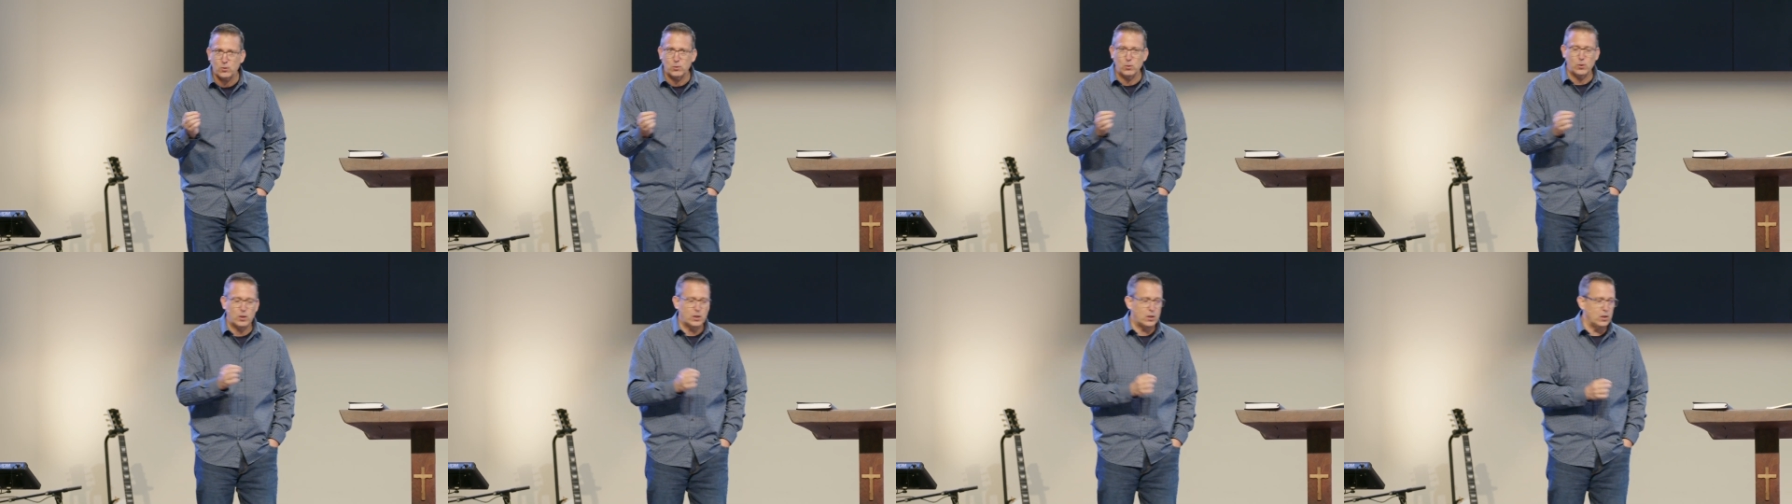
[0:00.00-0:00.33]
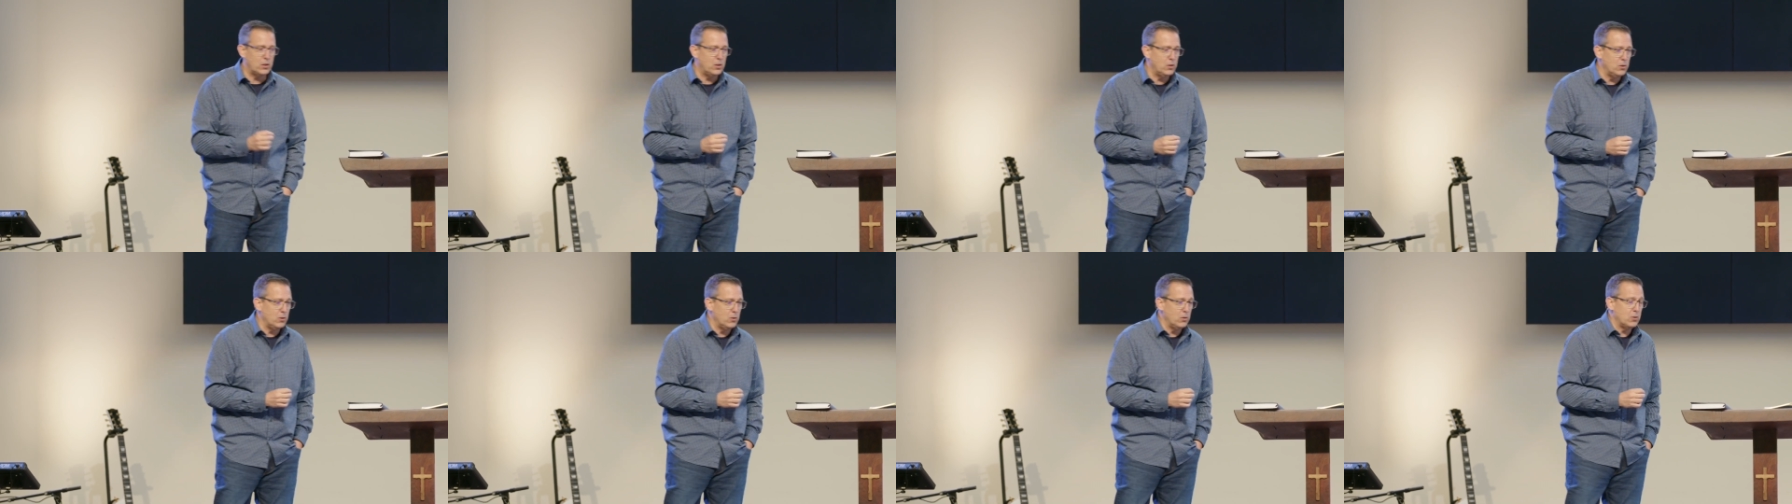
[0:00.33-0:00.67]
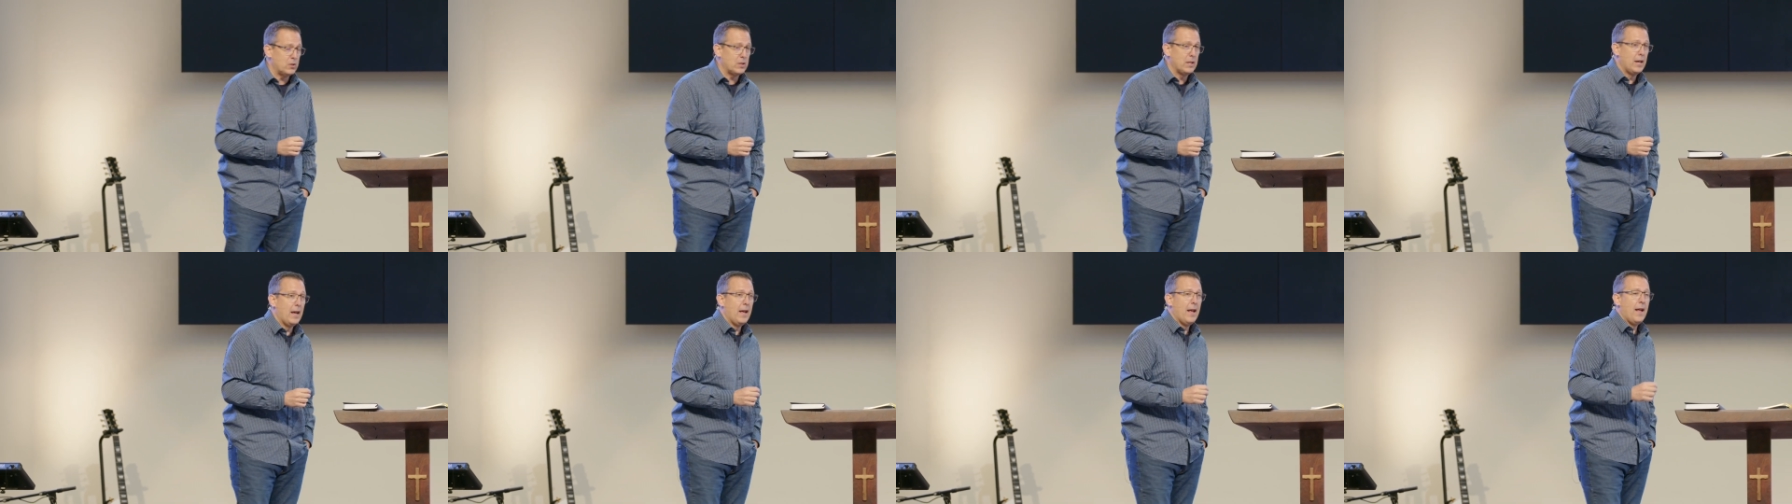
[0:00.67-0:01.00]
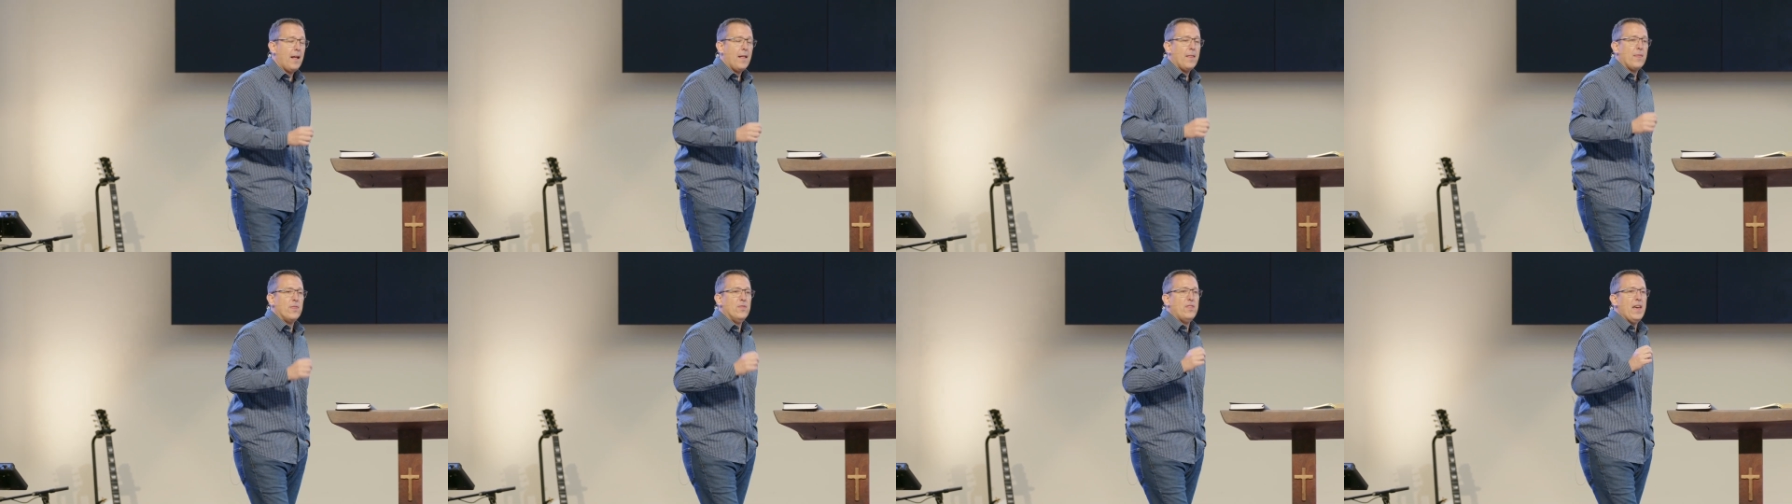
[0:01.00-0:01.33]
the good news.
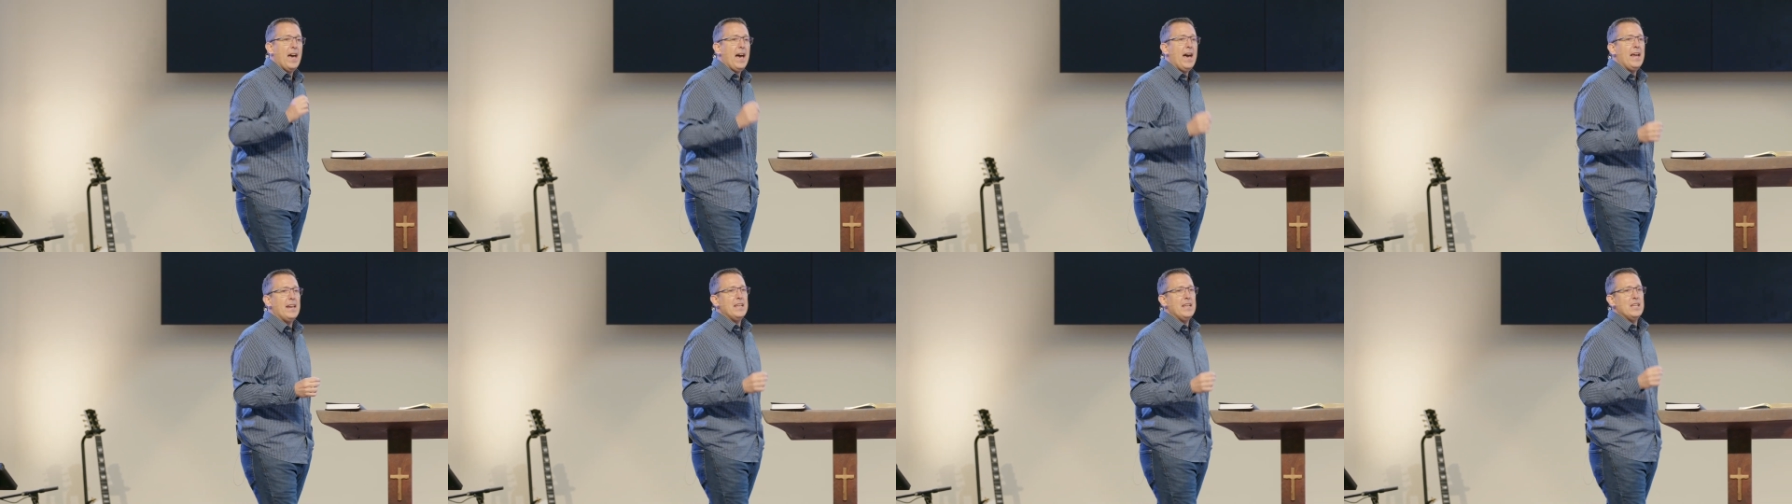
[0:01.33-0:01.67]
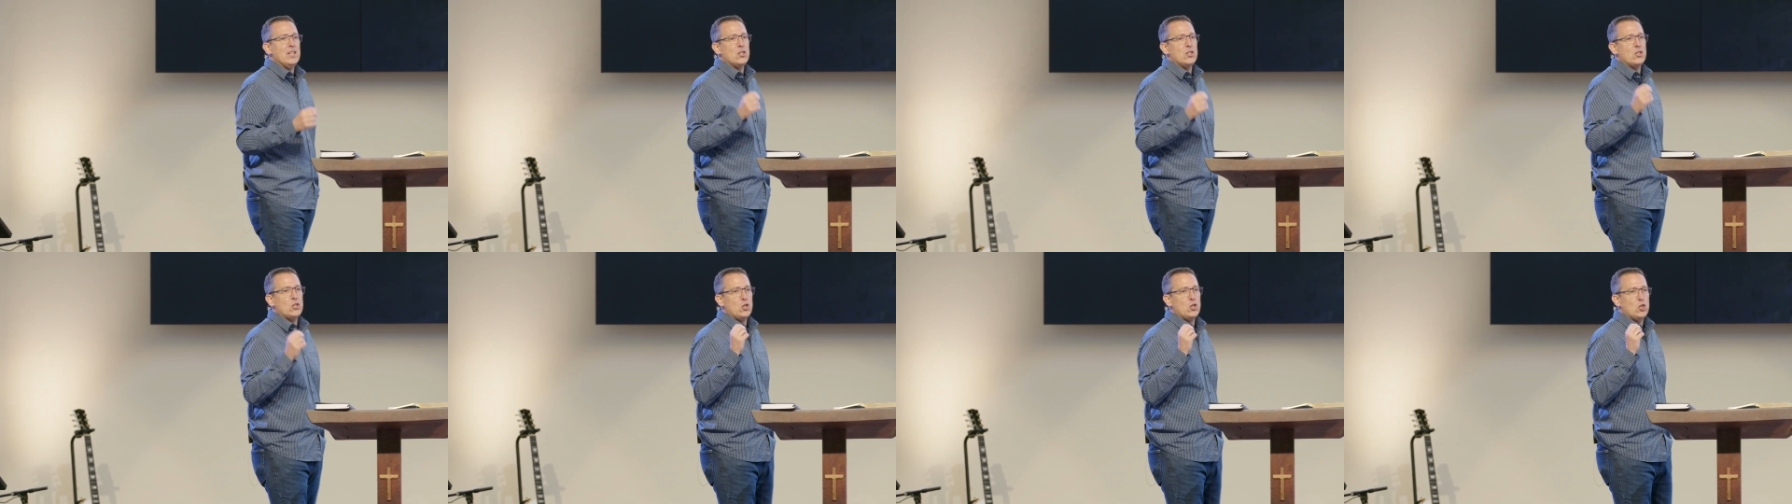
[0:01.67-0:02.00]
That is